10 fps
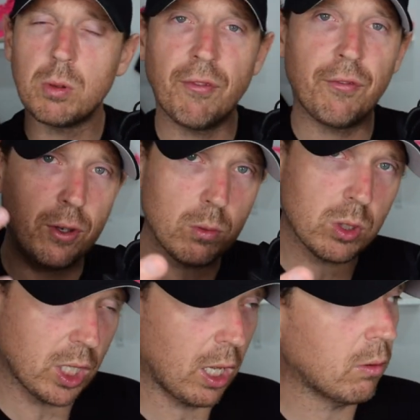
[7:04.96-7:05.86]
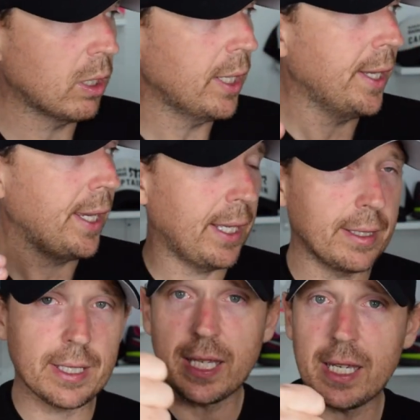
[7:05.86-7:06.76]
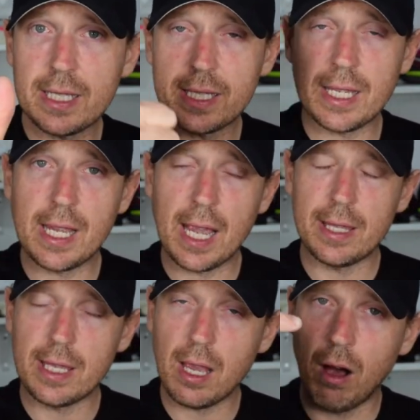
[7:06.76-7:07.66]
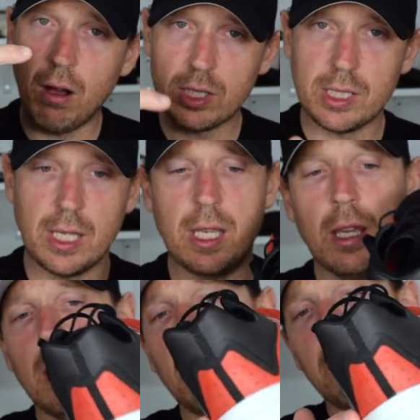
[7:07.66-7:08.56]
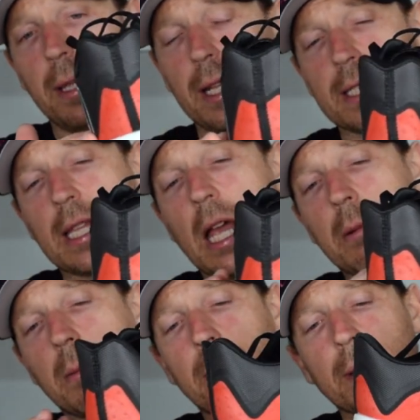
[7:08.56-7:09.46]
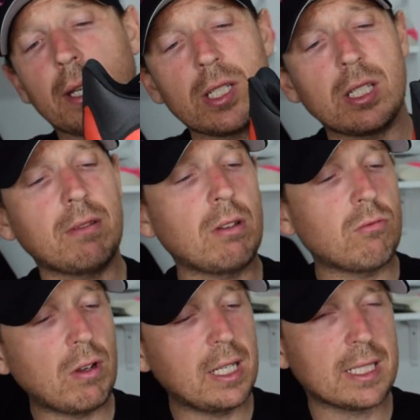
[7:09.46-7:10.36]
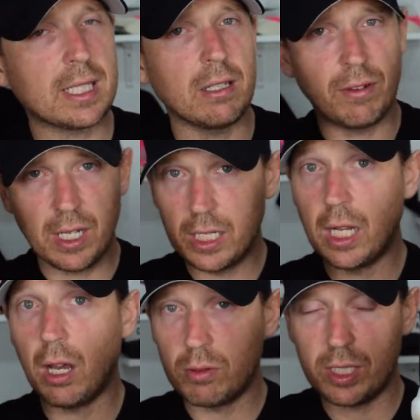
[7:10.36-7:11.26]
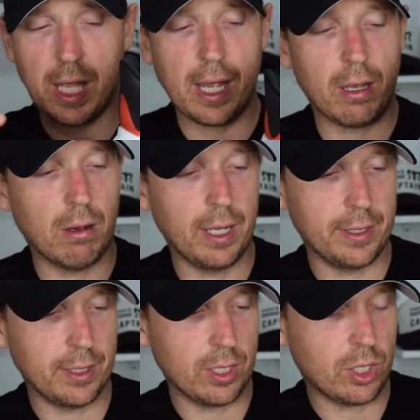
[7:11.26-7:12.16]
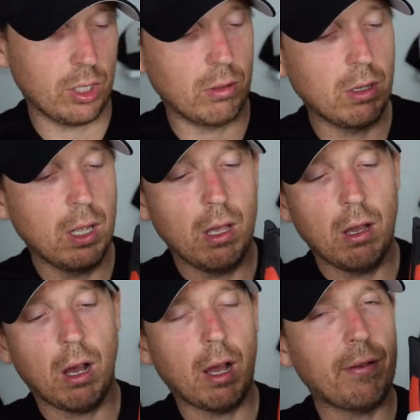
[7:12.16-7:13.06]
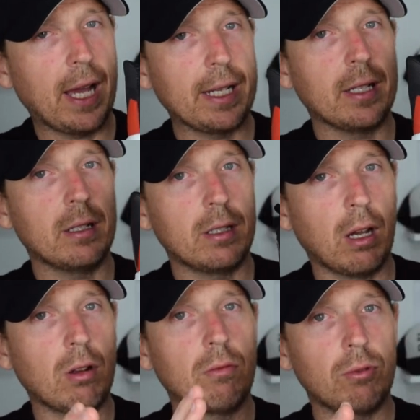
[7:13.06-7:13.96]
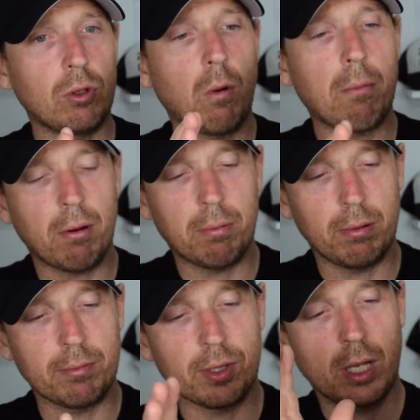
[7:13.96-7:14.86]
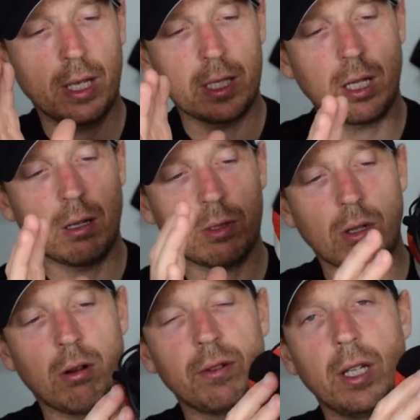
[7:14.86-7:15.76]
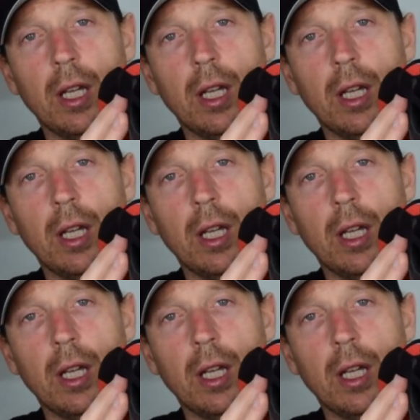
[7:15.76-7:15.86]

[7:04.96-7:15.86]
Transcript: with Fuelcell in the TC and the RC being unstable. But because of the relatively low stack height in this shoe, I've had no real problems in terms of